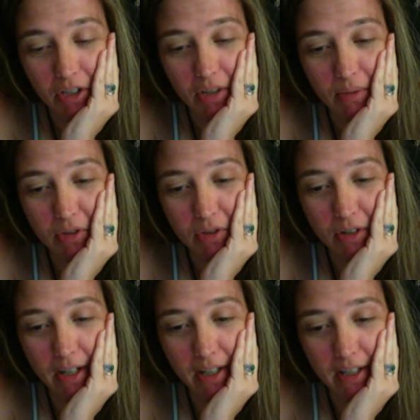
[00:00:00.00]
was
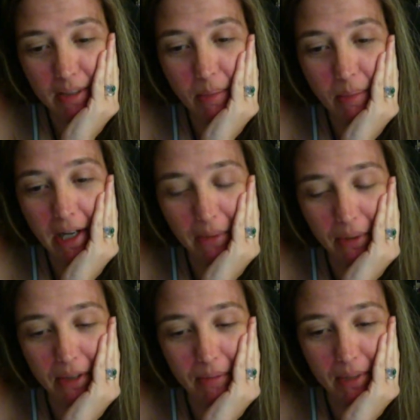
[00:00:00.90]
trying to debate
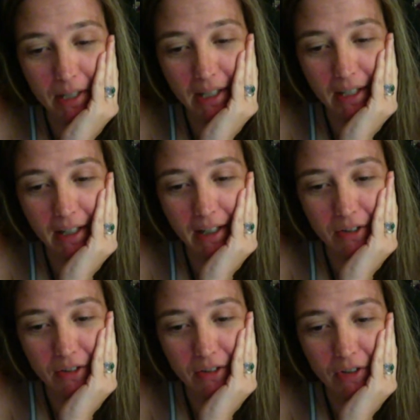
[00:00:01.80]
with me, and
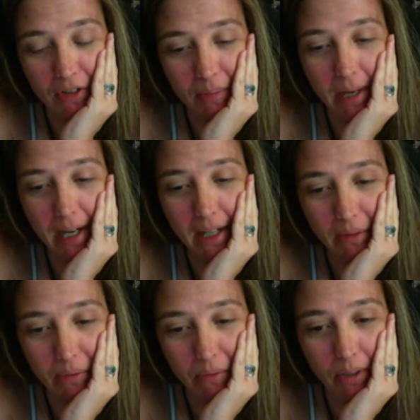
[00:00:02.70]
there's no
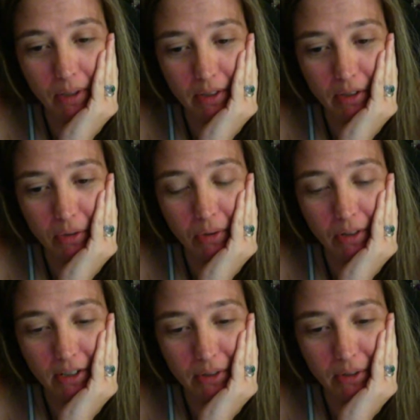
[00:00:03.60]
debating with a
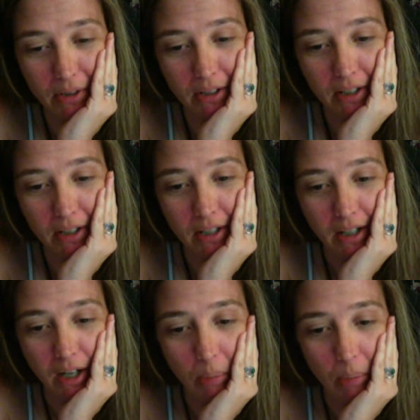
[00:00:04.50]
Taurus or
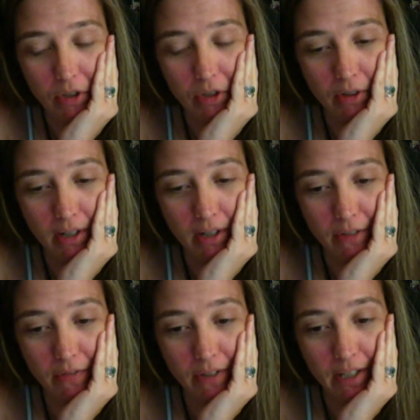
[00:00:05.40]
a person who has
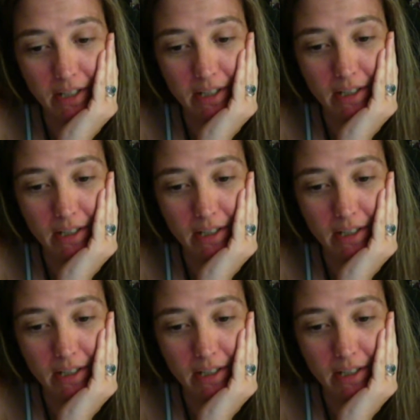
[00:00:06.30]
a fixed.